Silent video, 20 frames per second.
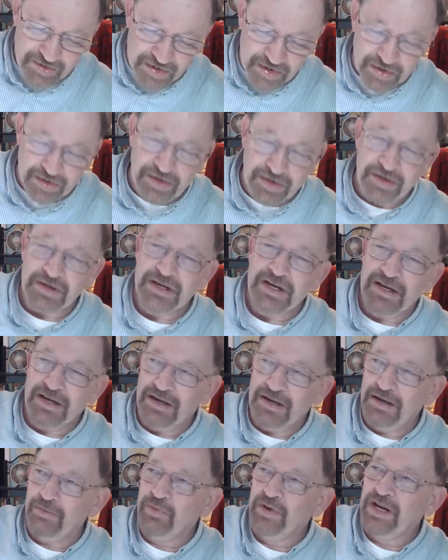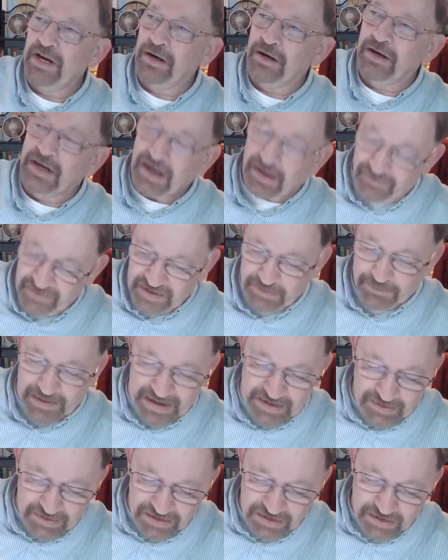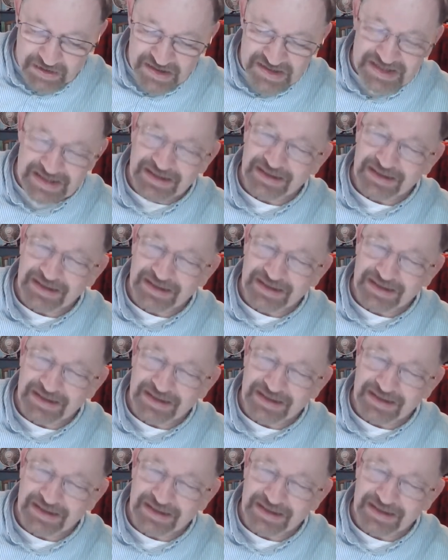Third, we are governed by those laws.